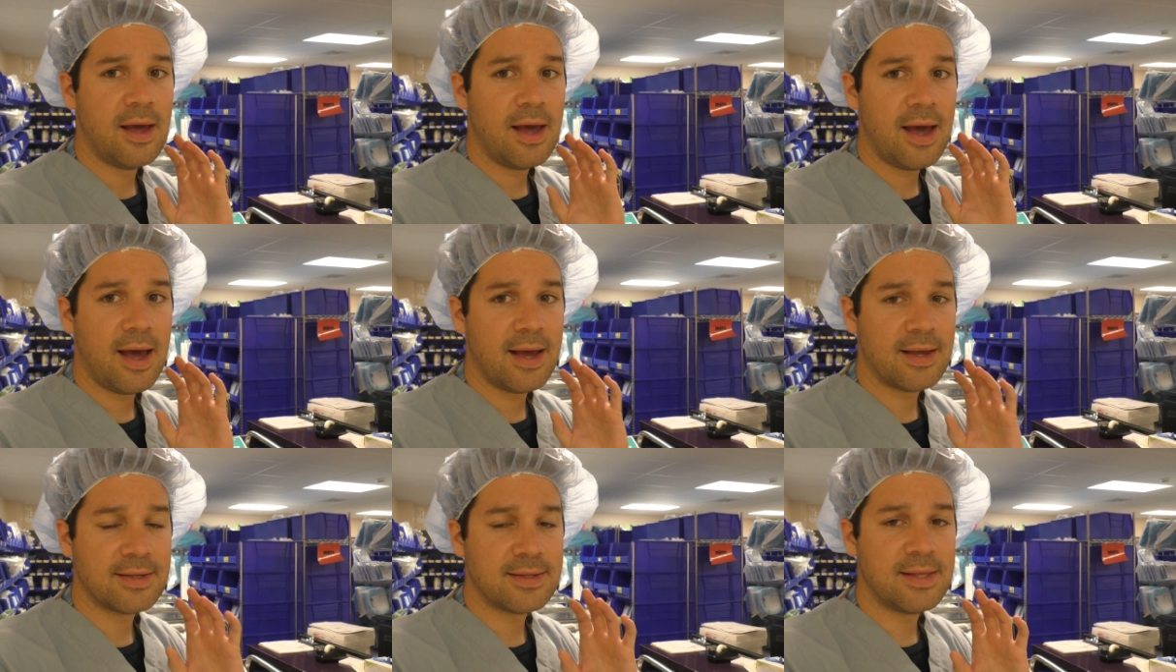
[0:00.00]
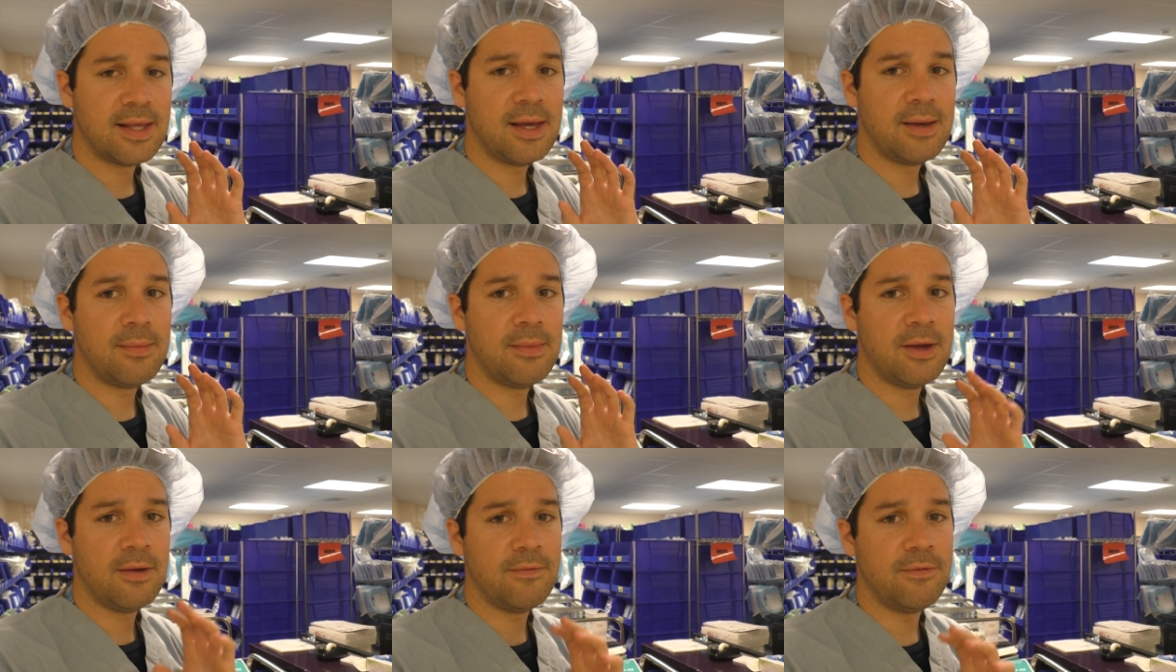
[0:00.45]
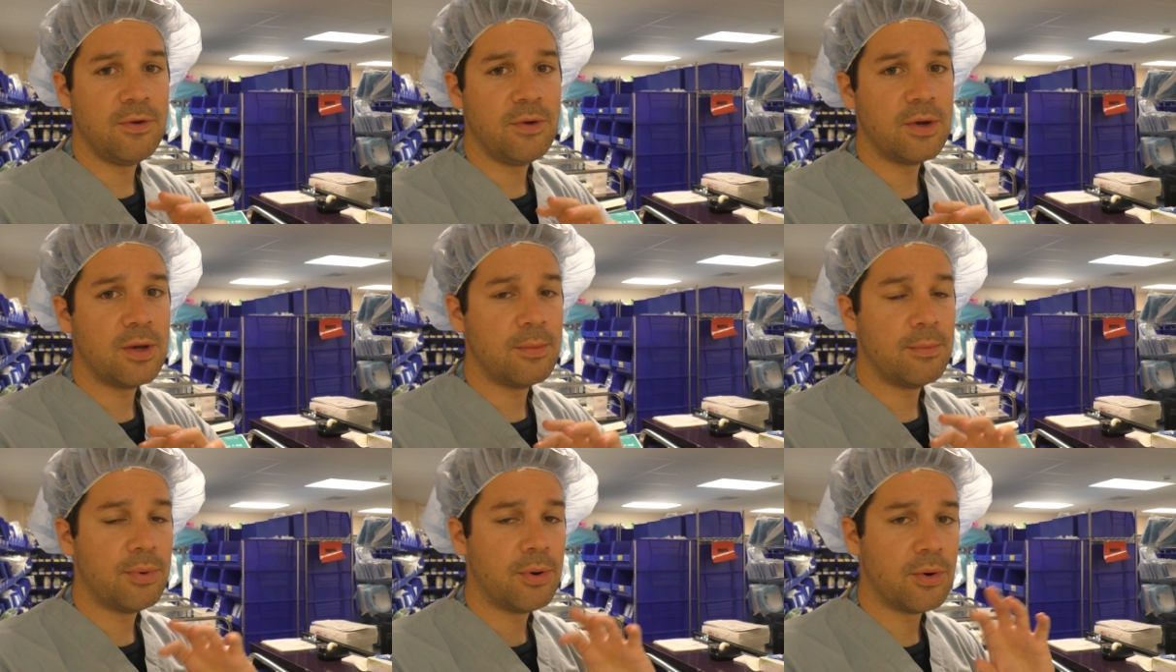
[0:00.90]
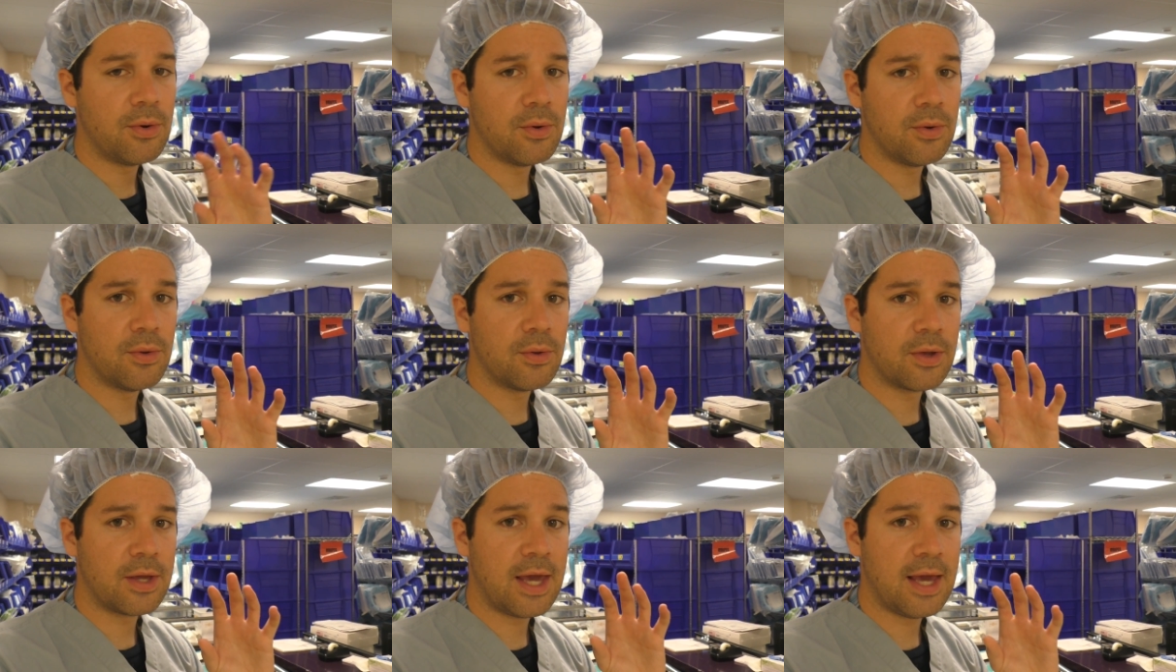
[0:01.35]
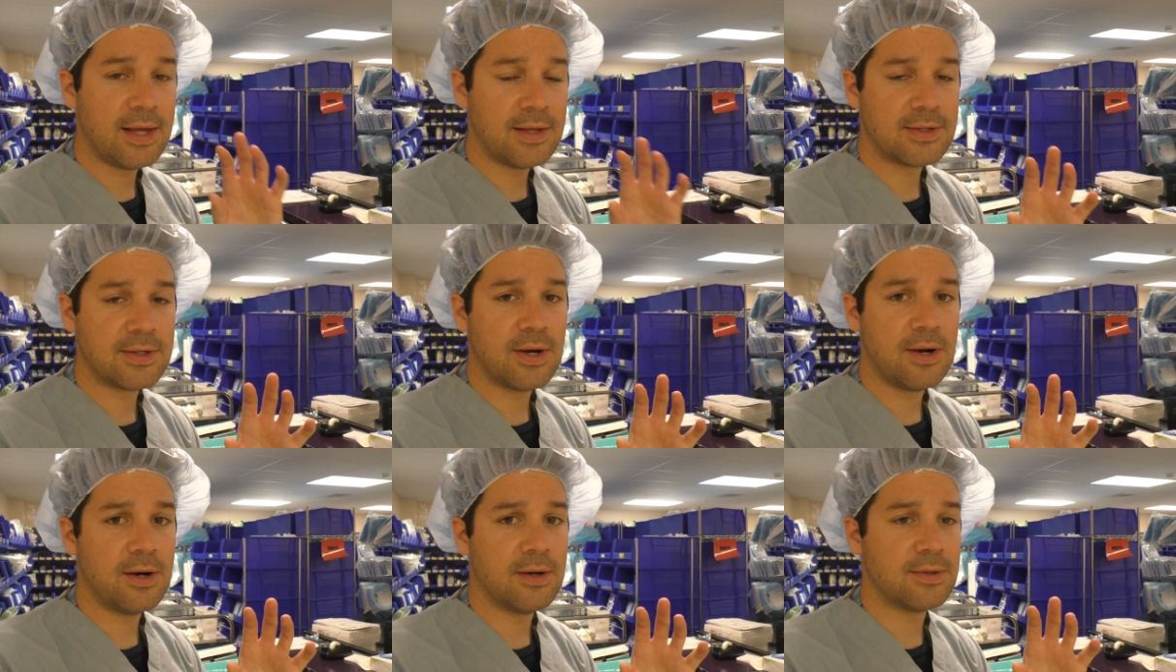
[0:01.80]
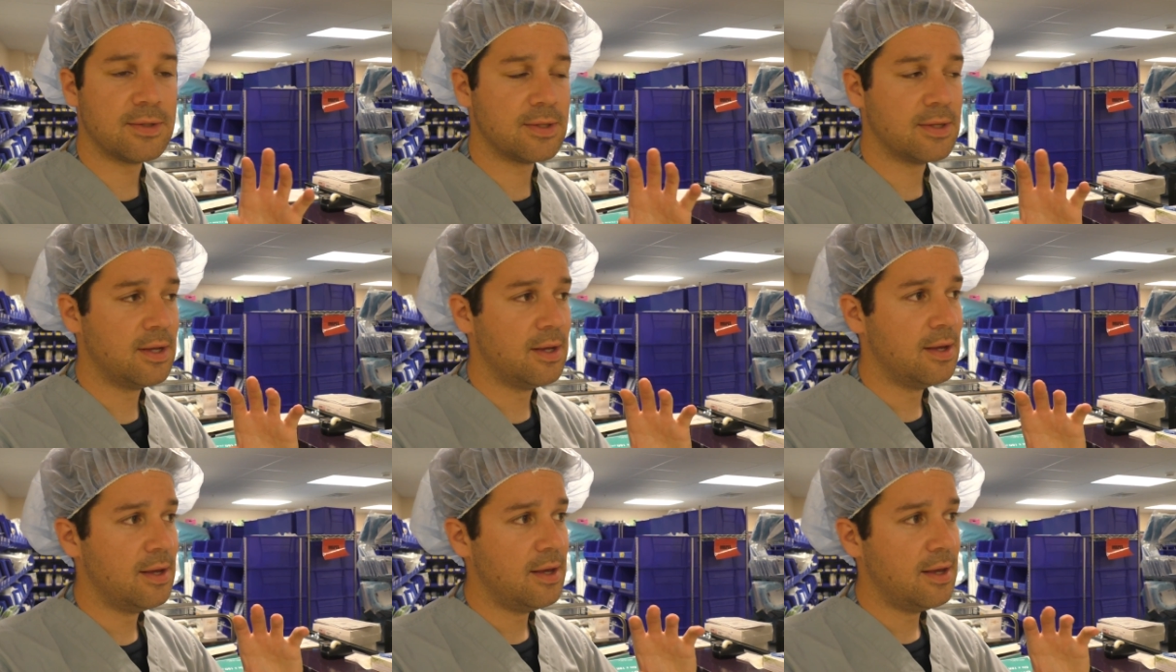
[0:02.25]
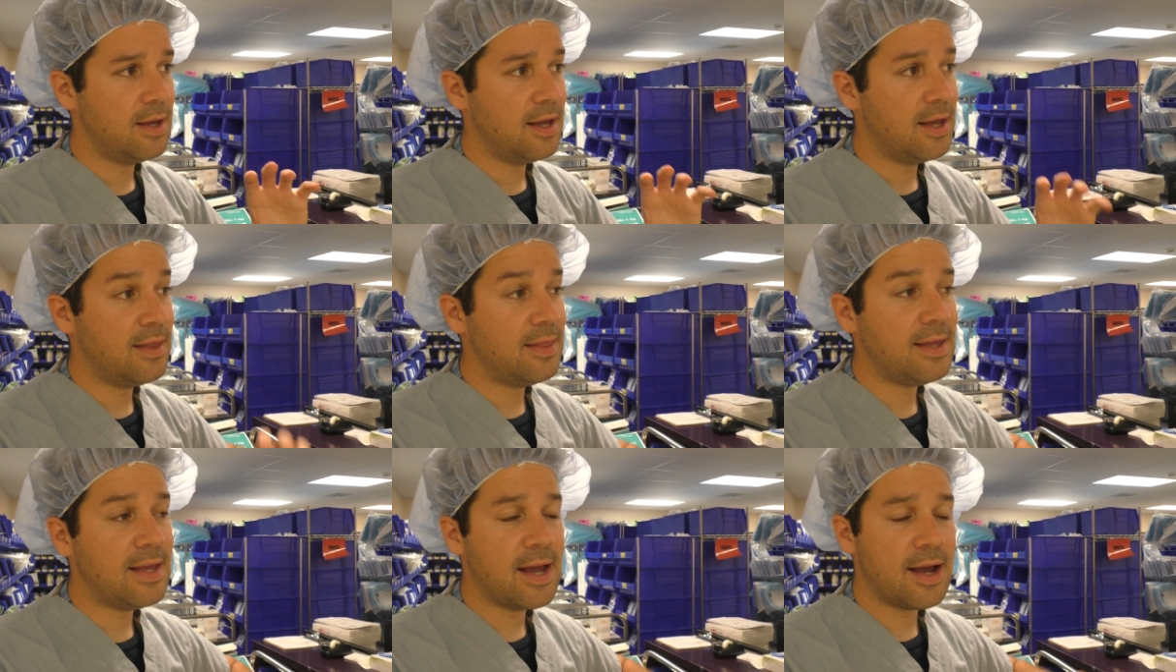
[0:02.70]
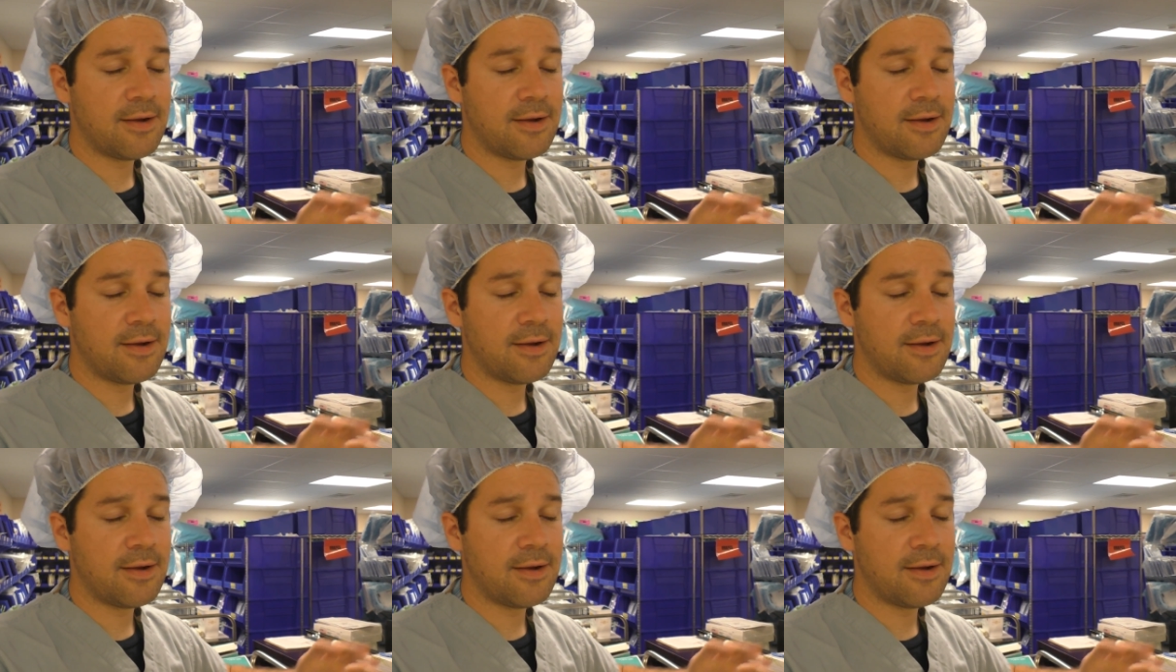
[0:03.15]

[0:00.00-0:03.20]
ask them if you can pull case carts in the